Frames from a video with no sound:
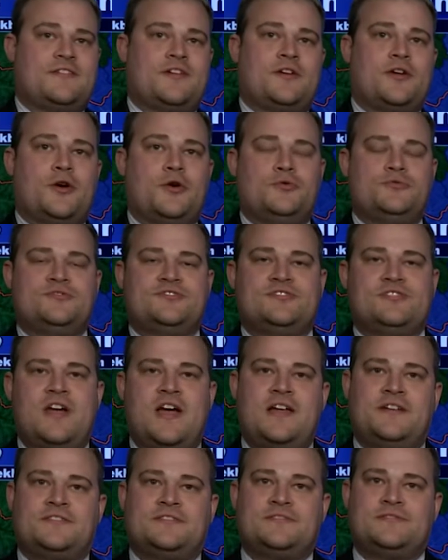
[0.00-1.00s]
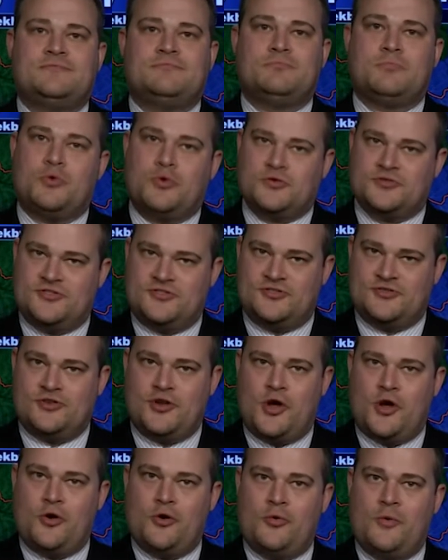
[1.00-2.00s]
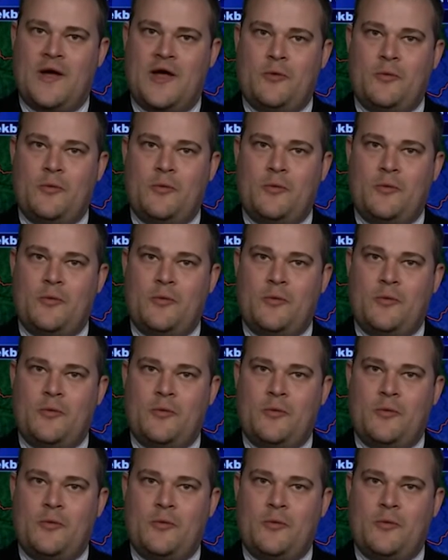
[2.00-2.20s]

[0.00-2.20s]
that holds yet more snow,